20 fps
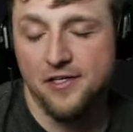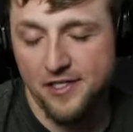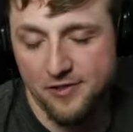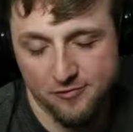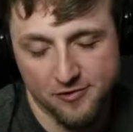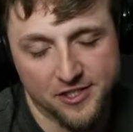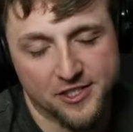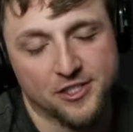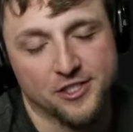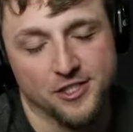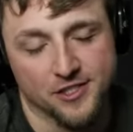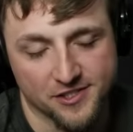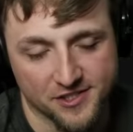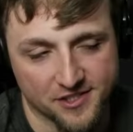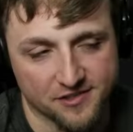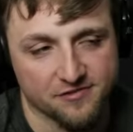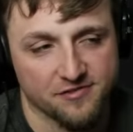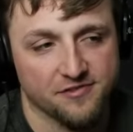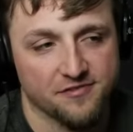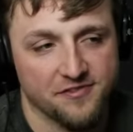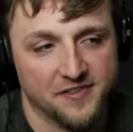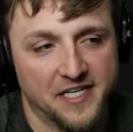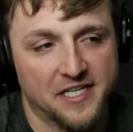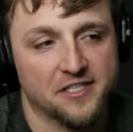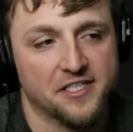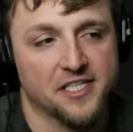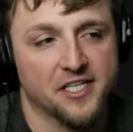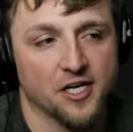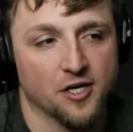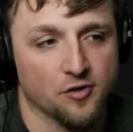recursive,
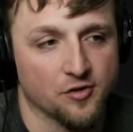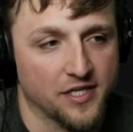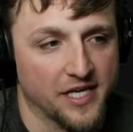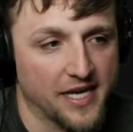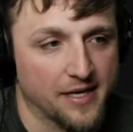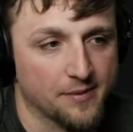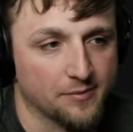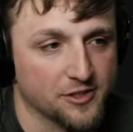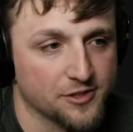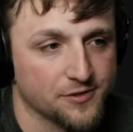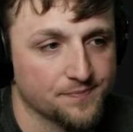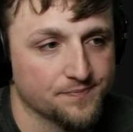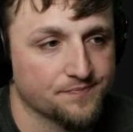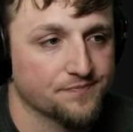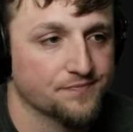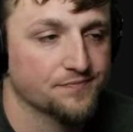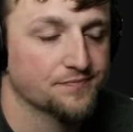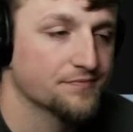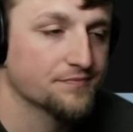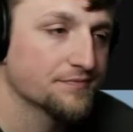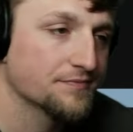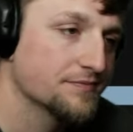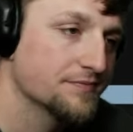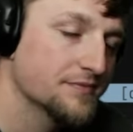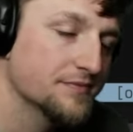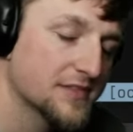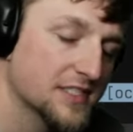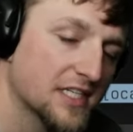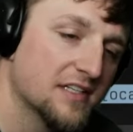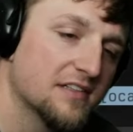very OCaml.
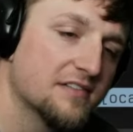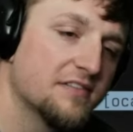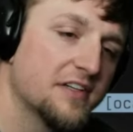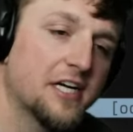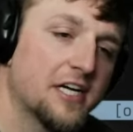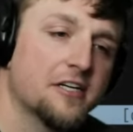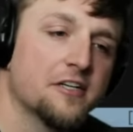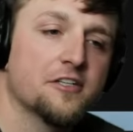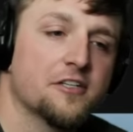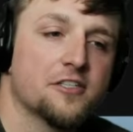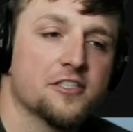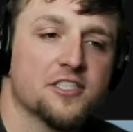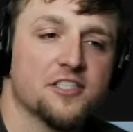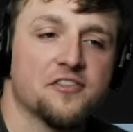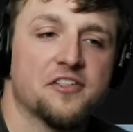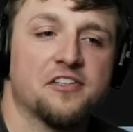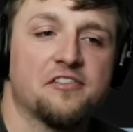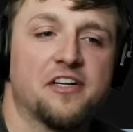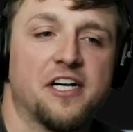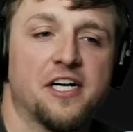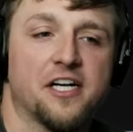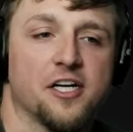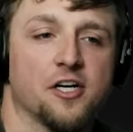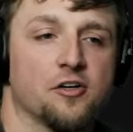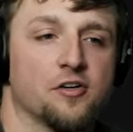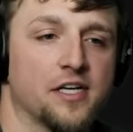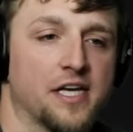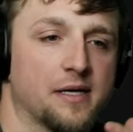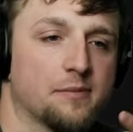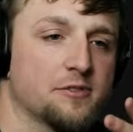Very recursive and very
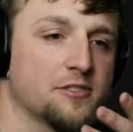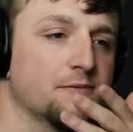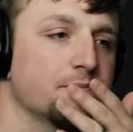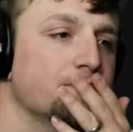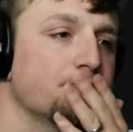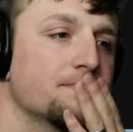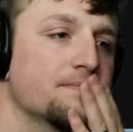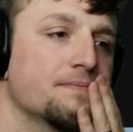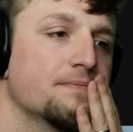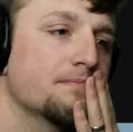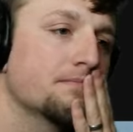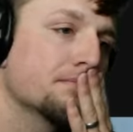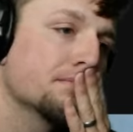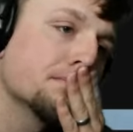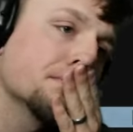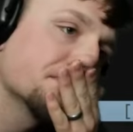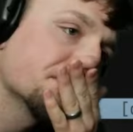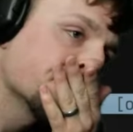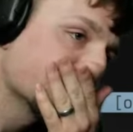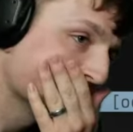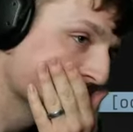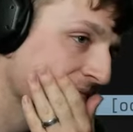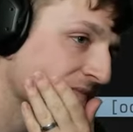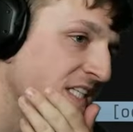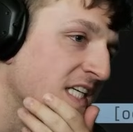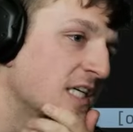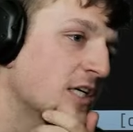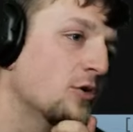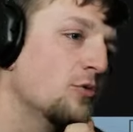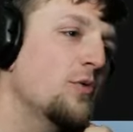OCaml.
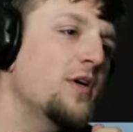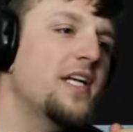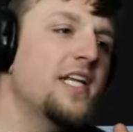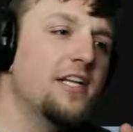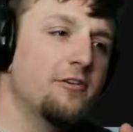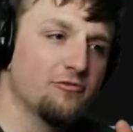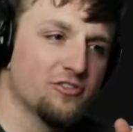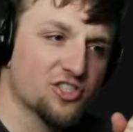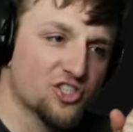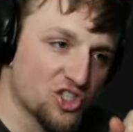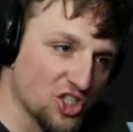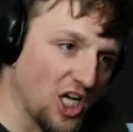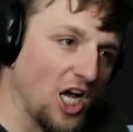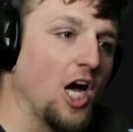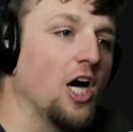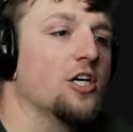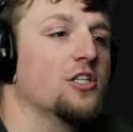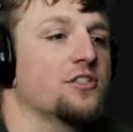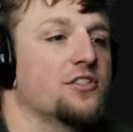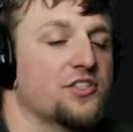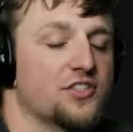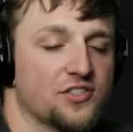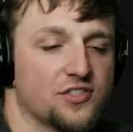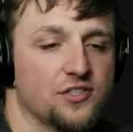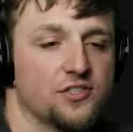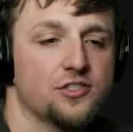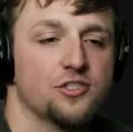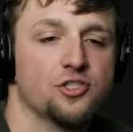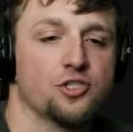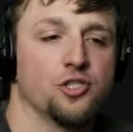We need results.
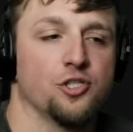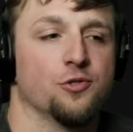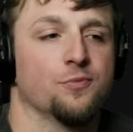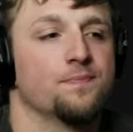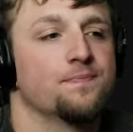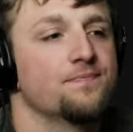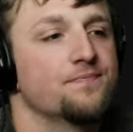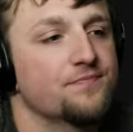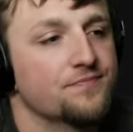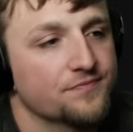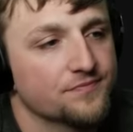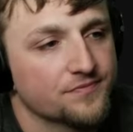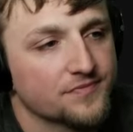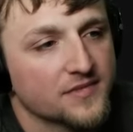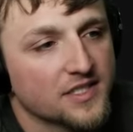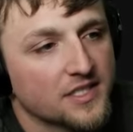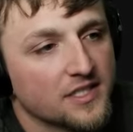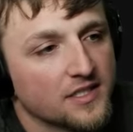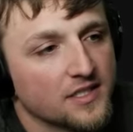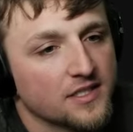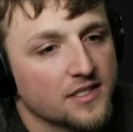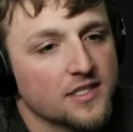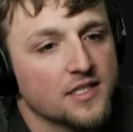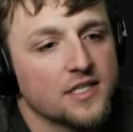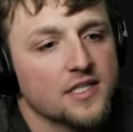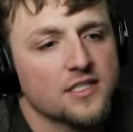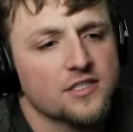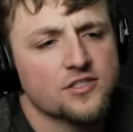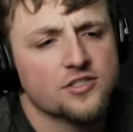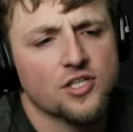True.
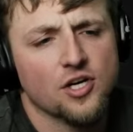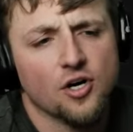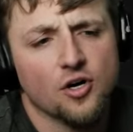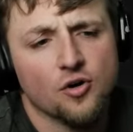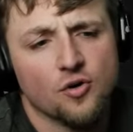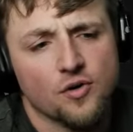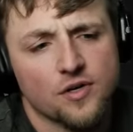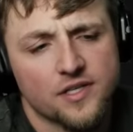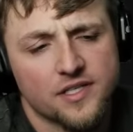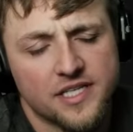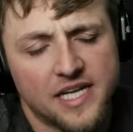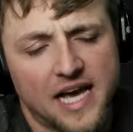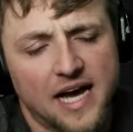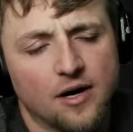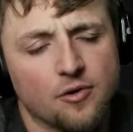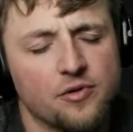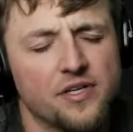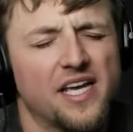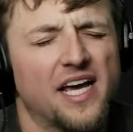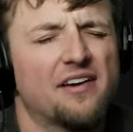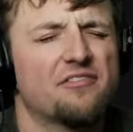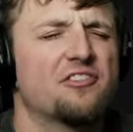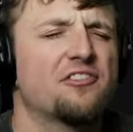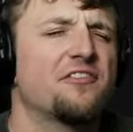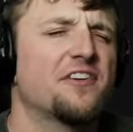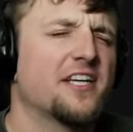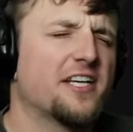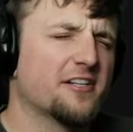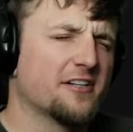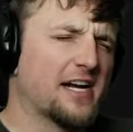So now we have to
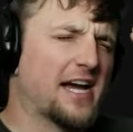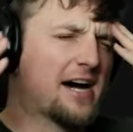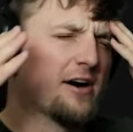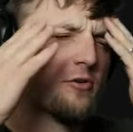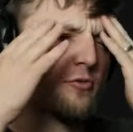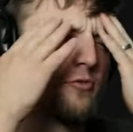figure out